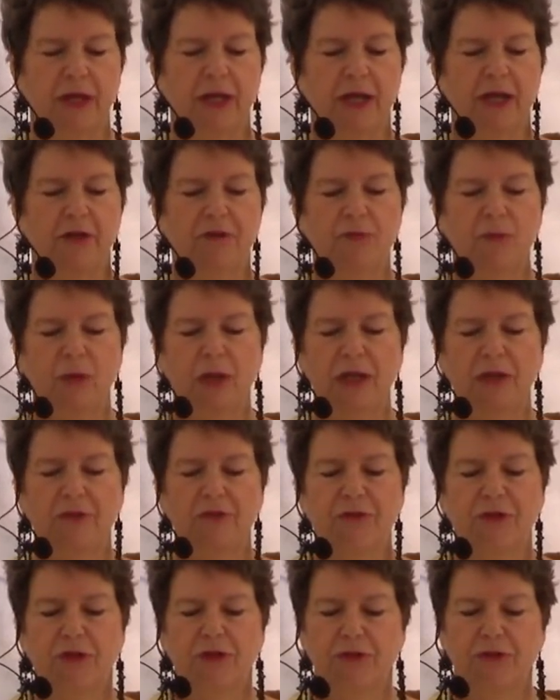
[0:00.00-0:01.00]
as well
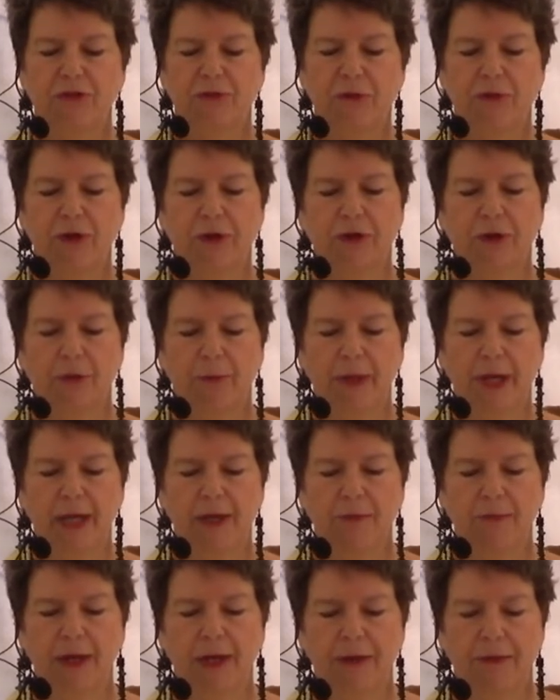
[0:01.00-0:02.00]
as a historical
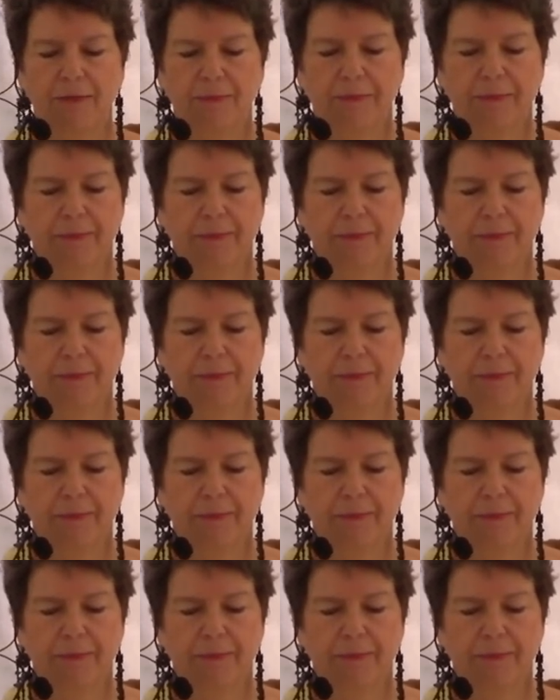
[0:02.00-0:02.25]
background.